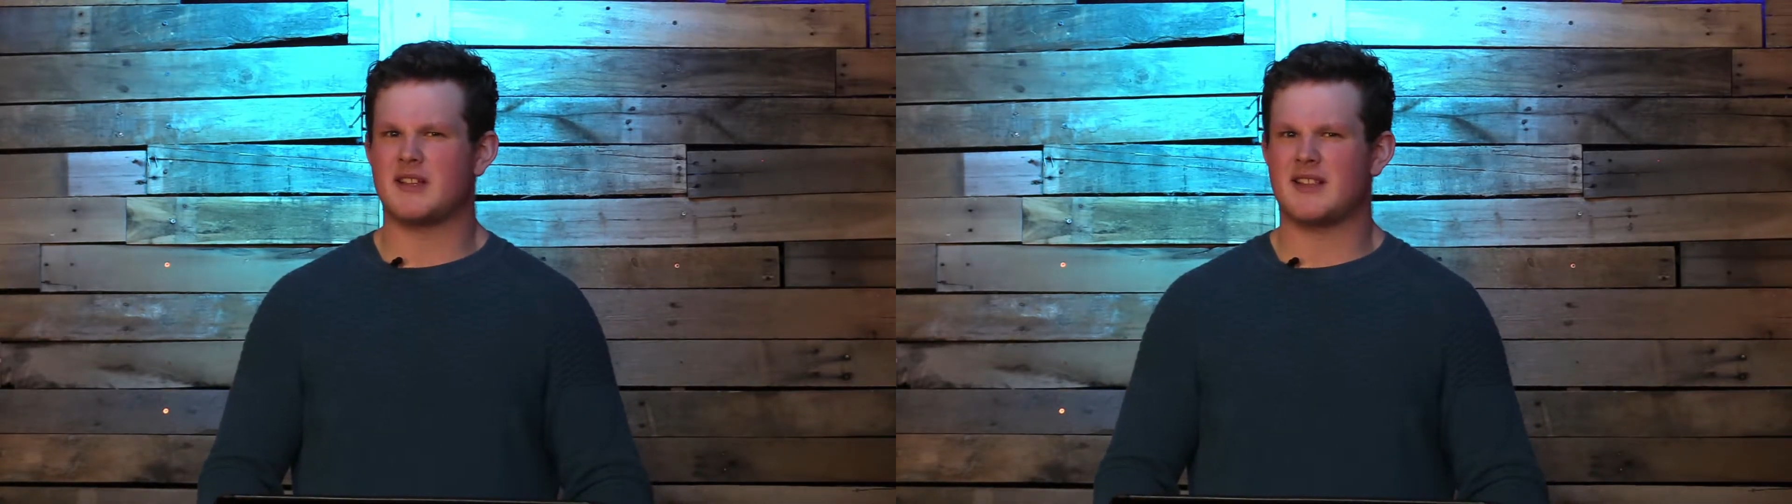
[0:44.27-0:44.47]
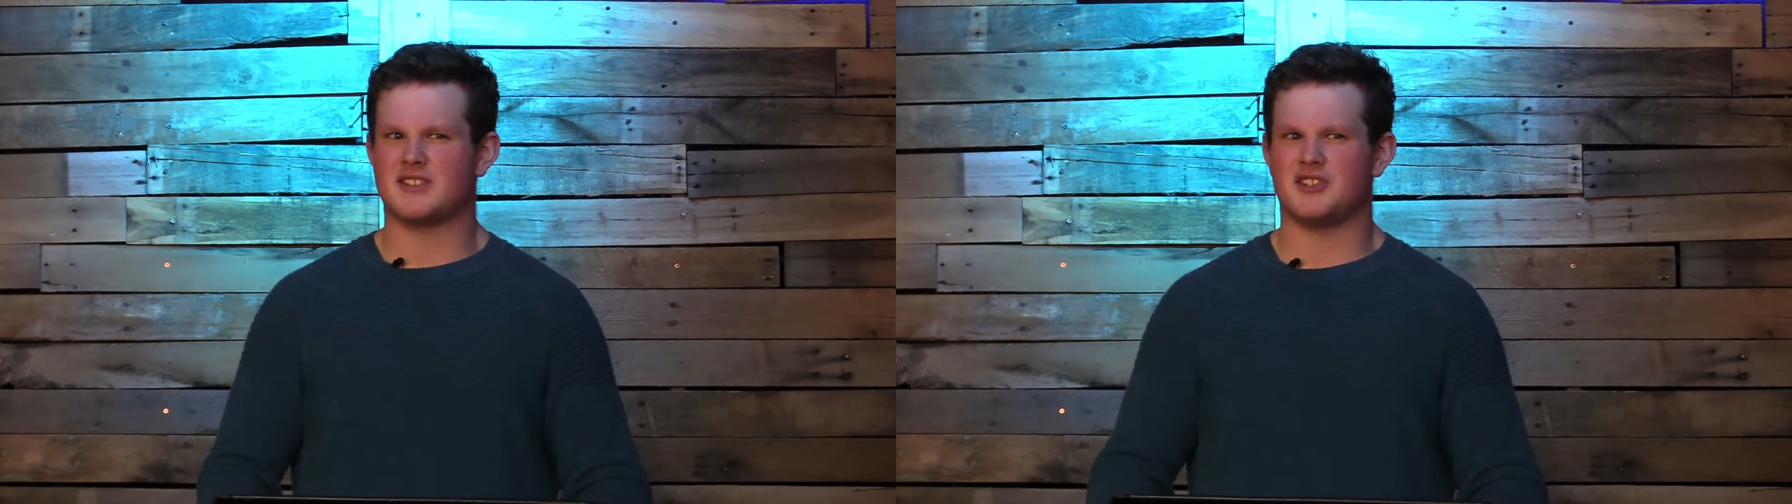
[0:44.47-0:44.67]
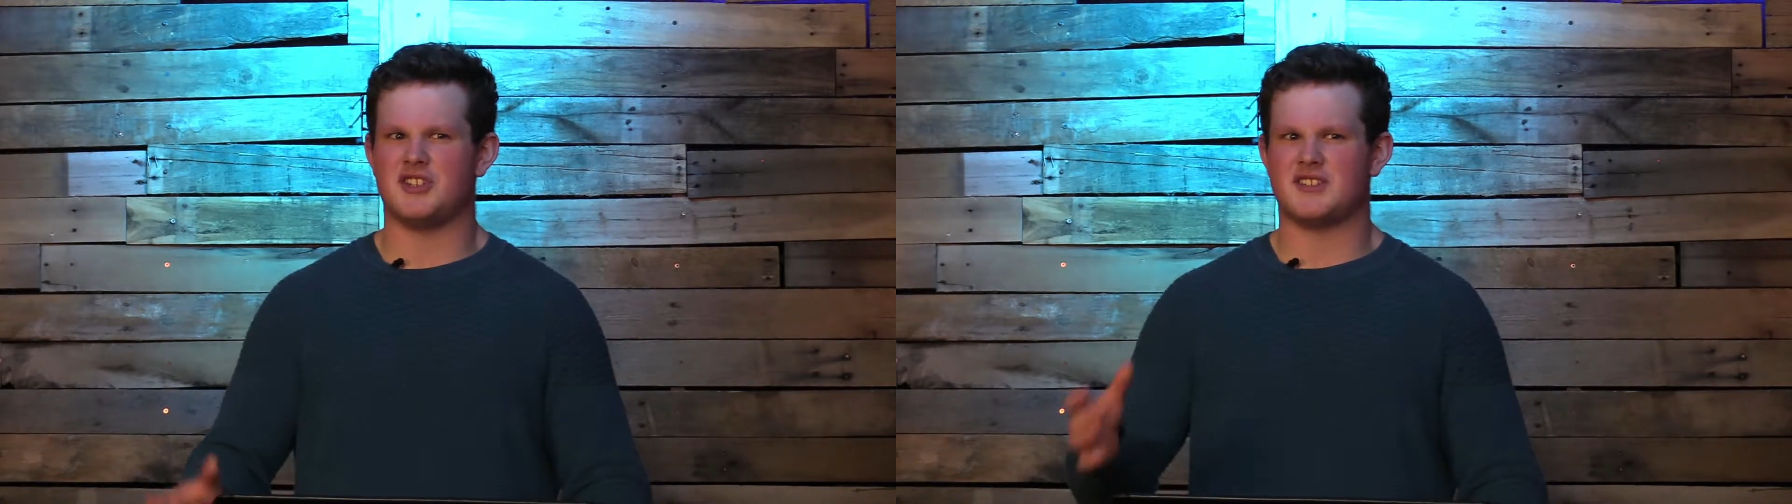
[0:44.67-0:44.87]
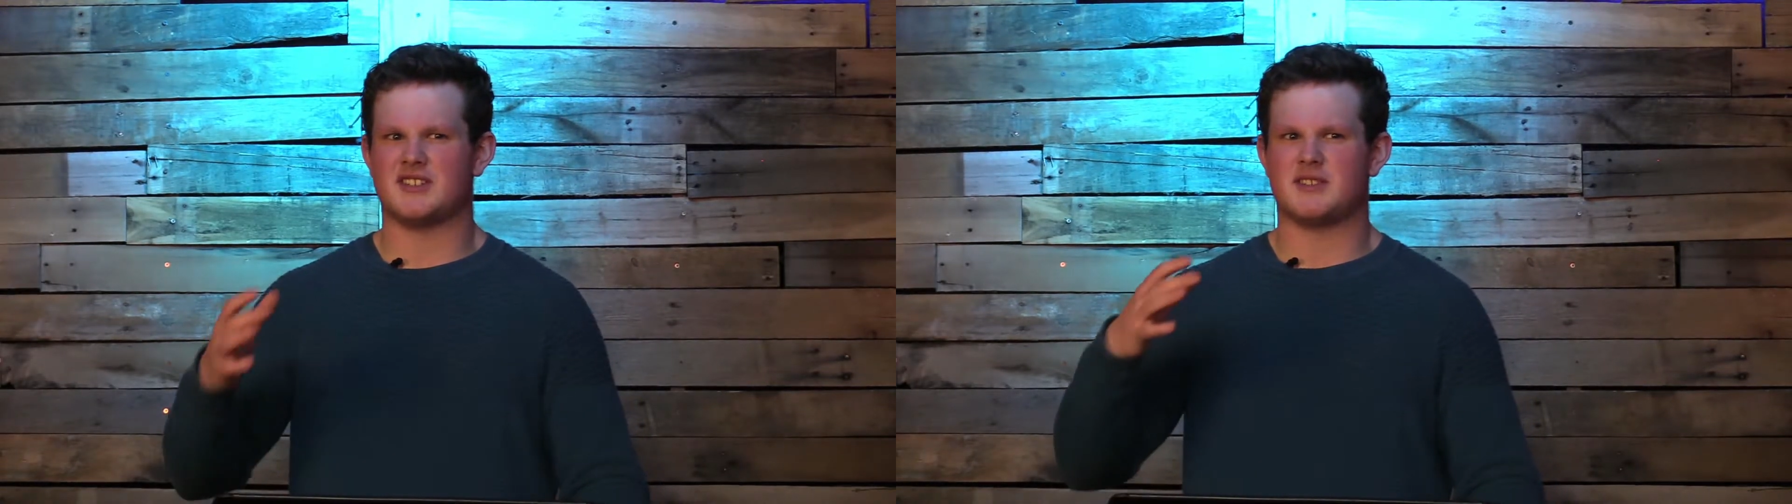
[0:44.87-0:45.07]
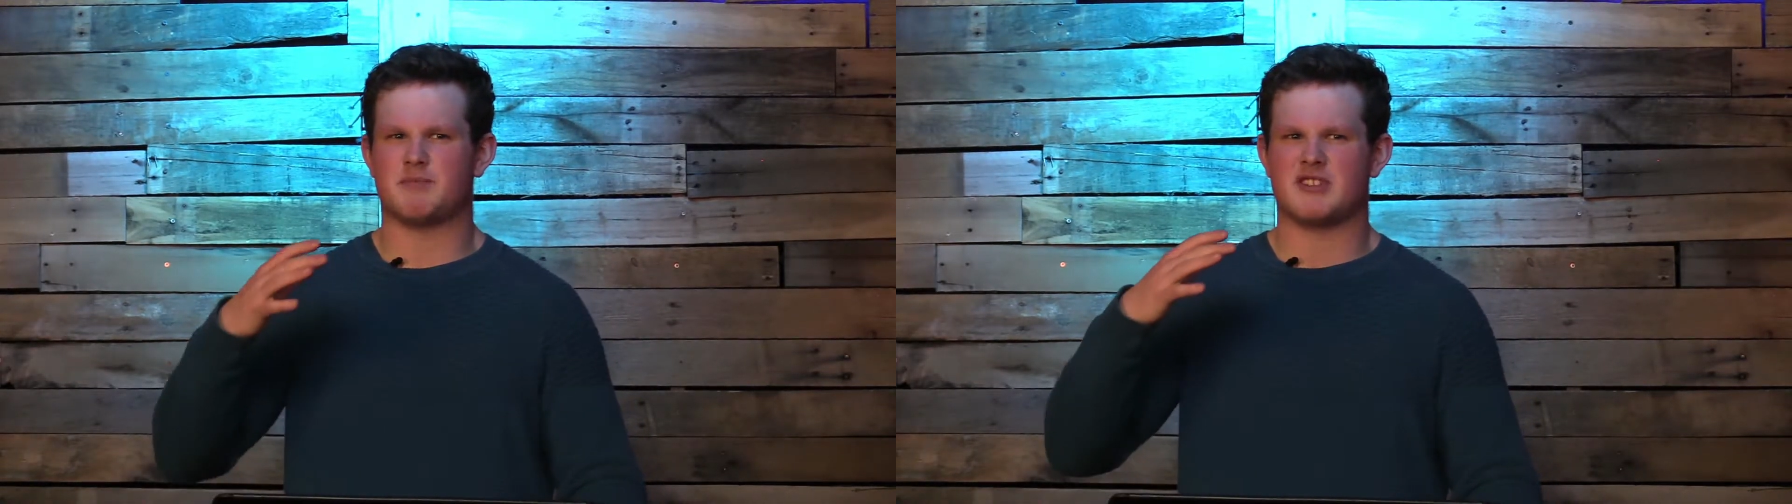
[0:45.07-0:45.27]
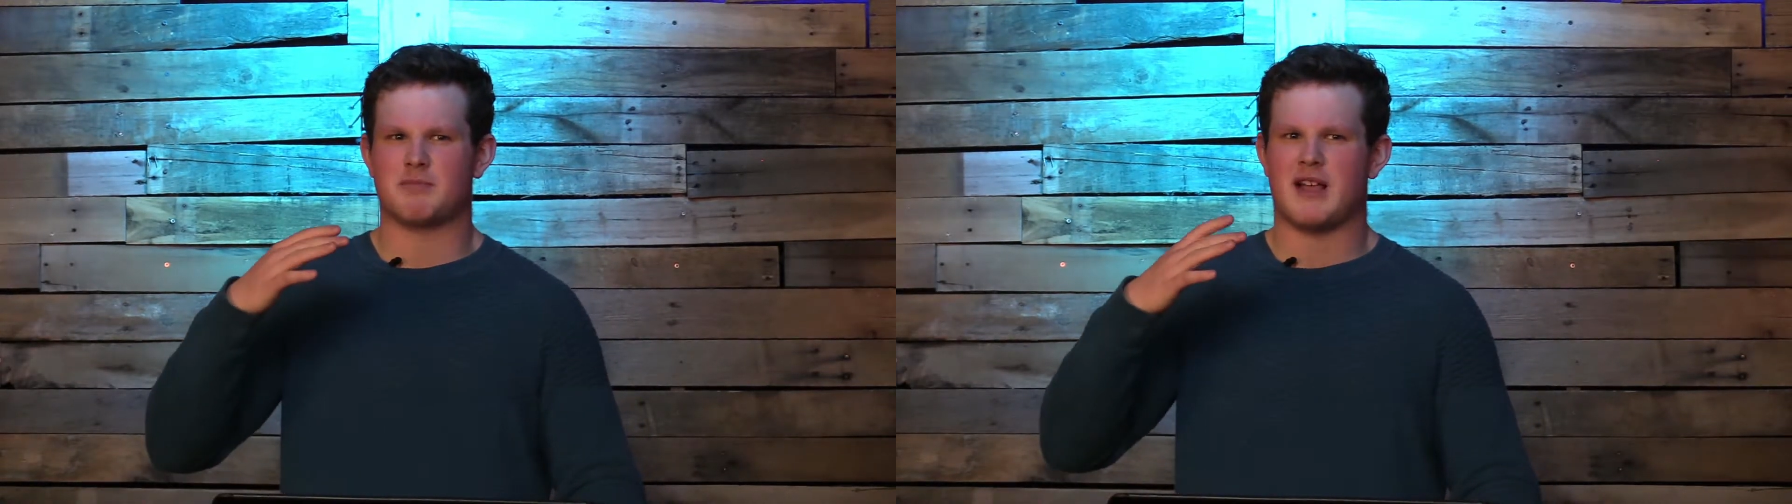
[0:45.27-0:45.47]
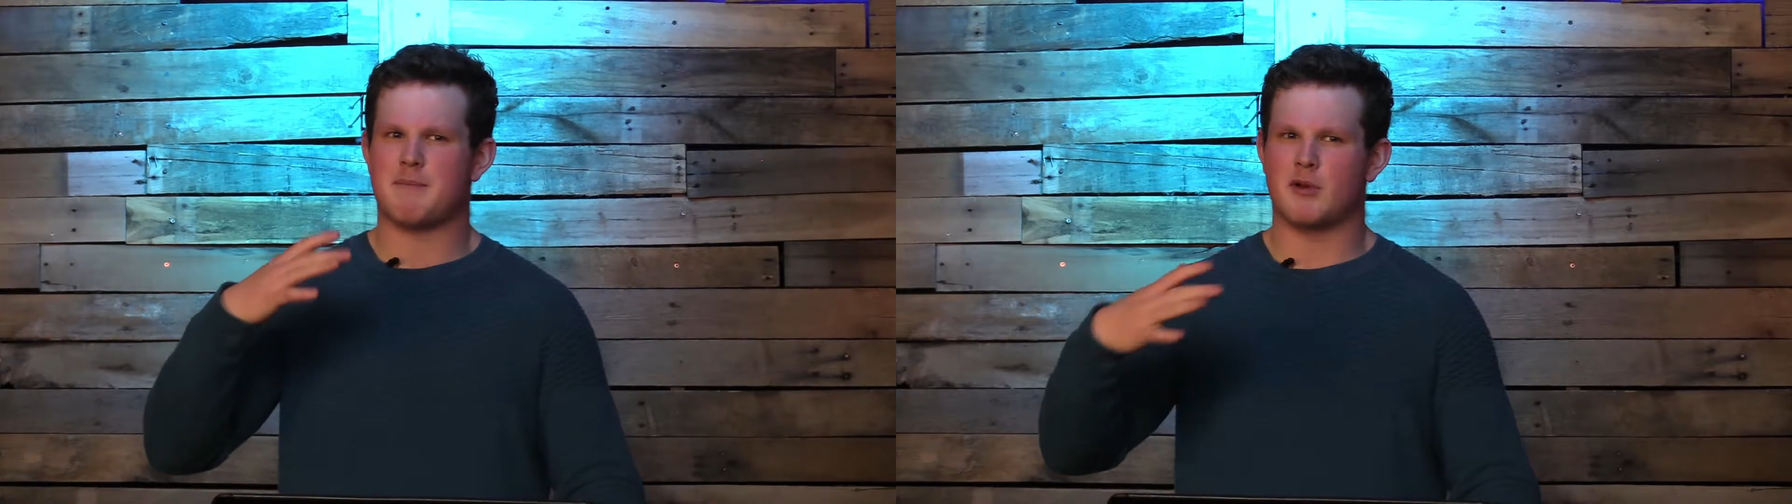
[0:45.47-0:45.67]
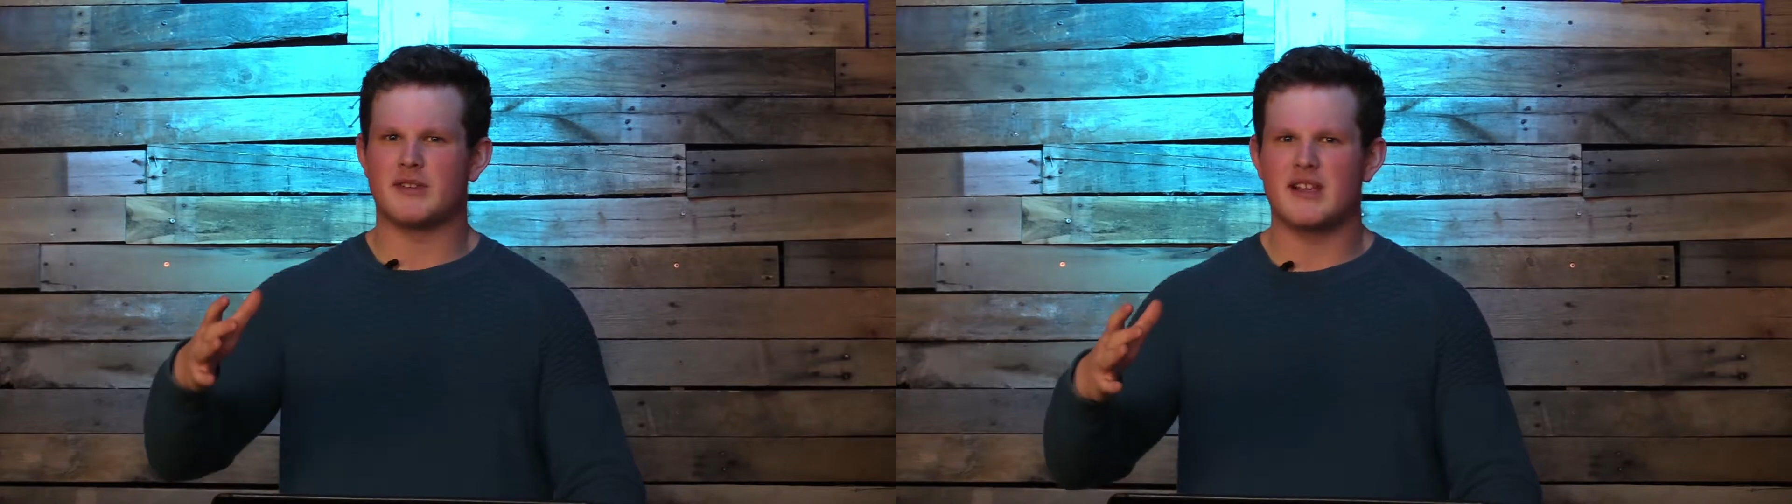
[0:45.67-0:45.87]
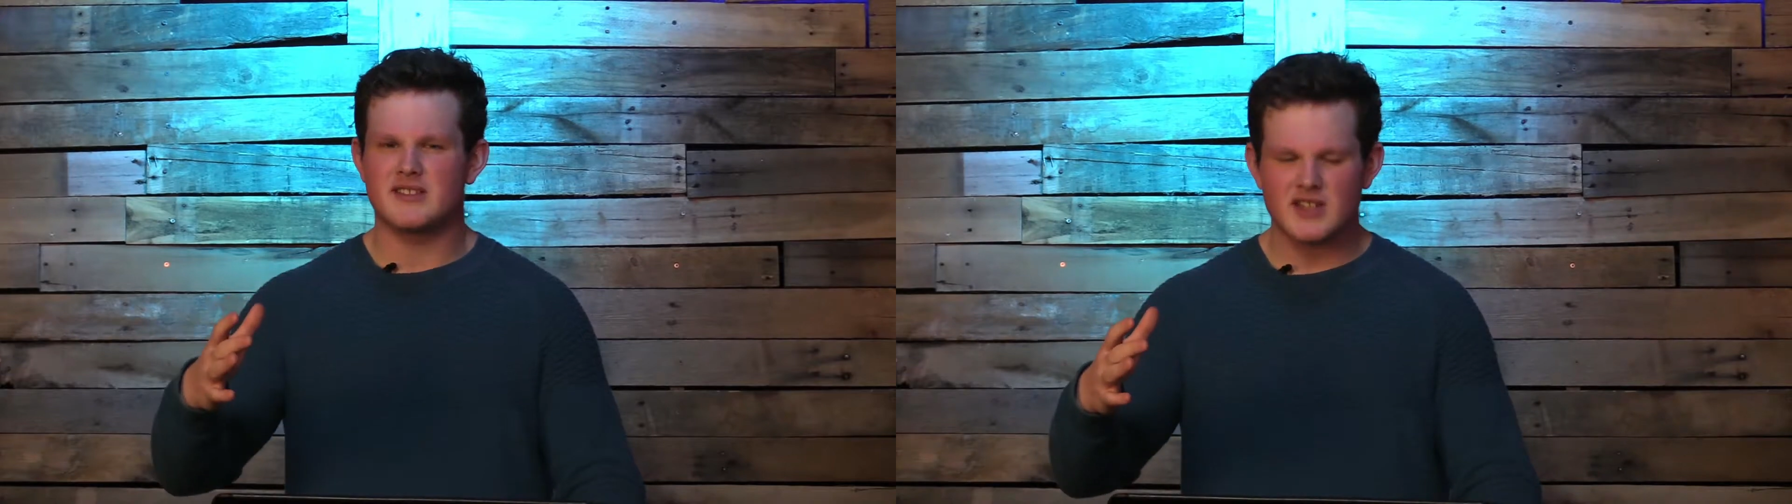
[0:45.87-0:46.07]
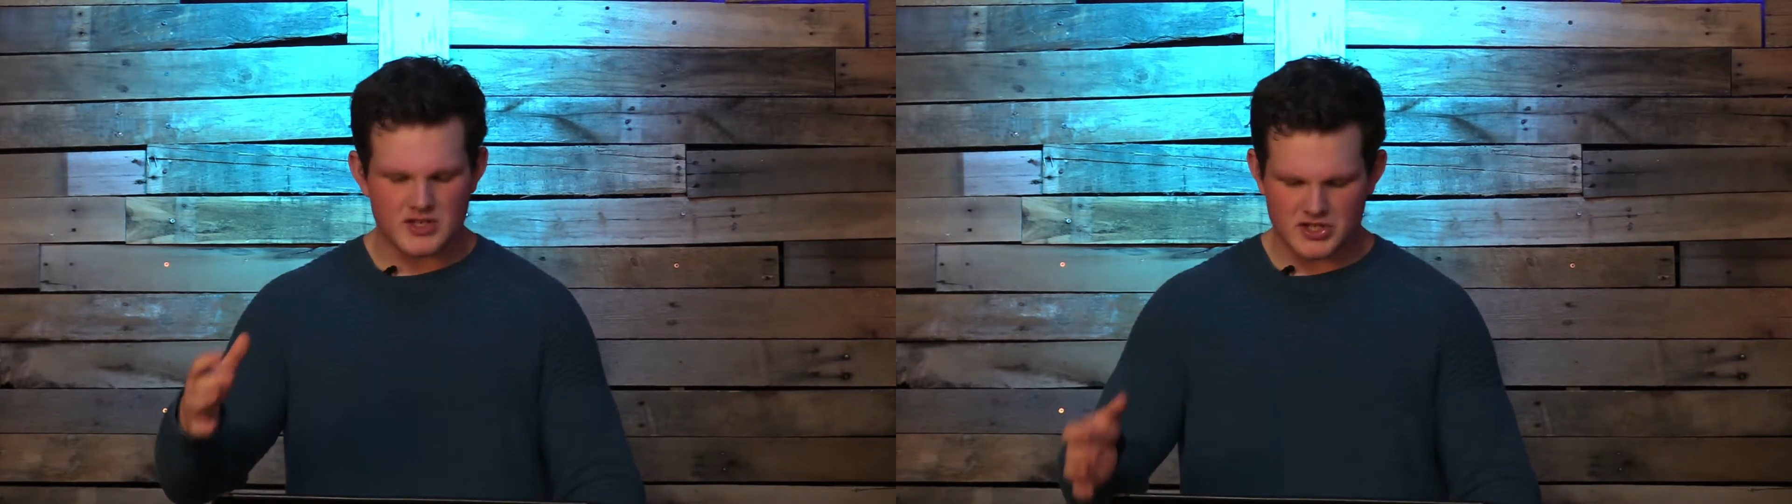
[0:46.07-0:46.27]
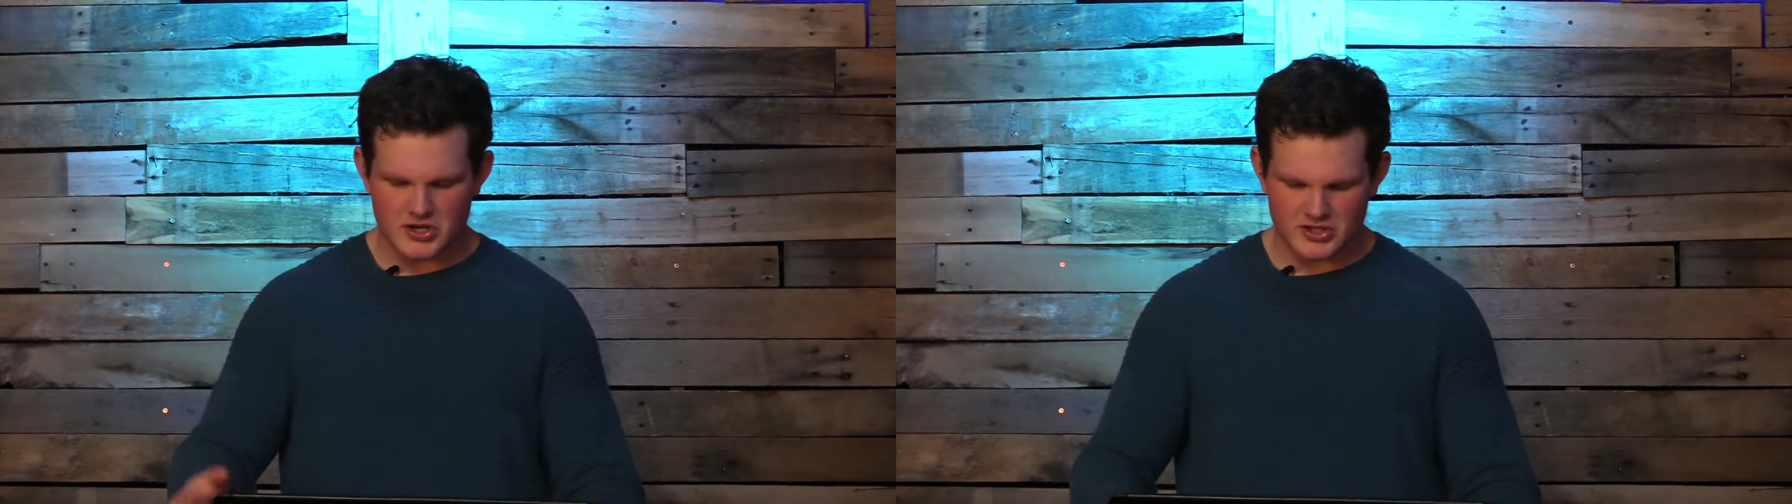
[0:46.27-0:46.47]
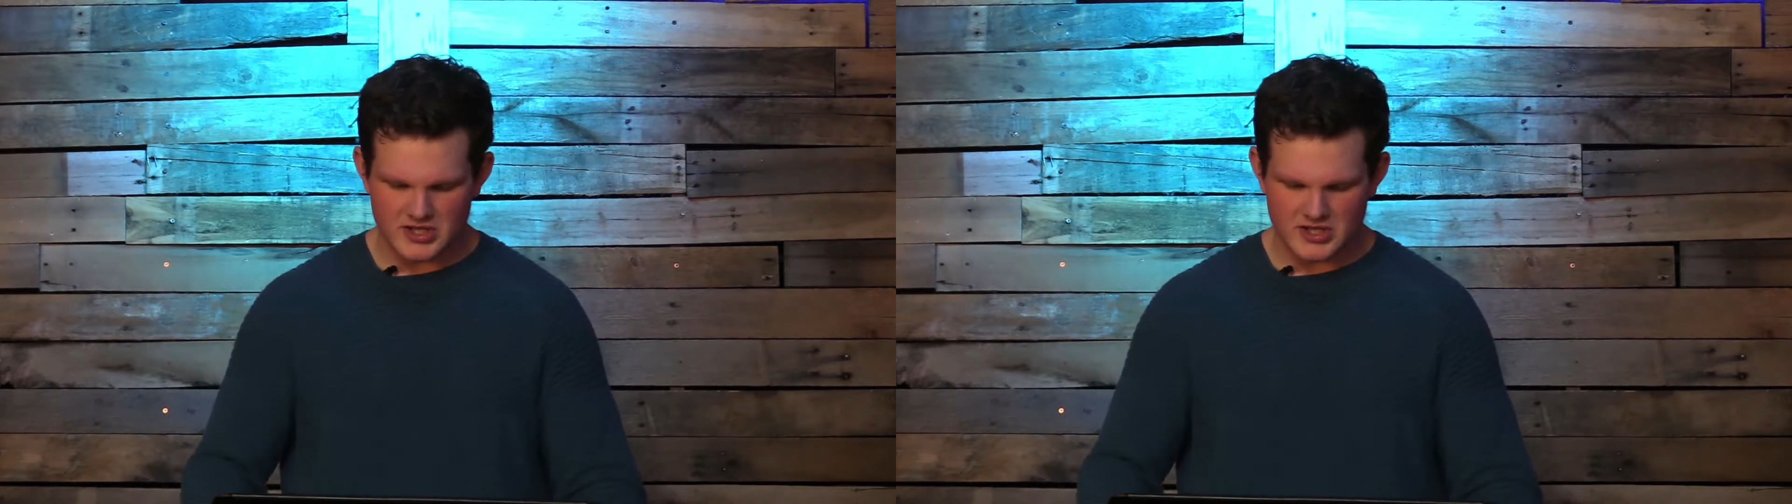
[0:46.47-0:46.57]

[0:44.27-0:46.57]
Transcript: Like, did Jesus supply buildings to the church?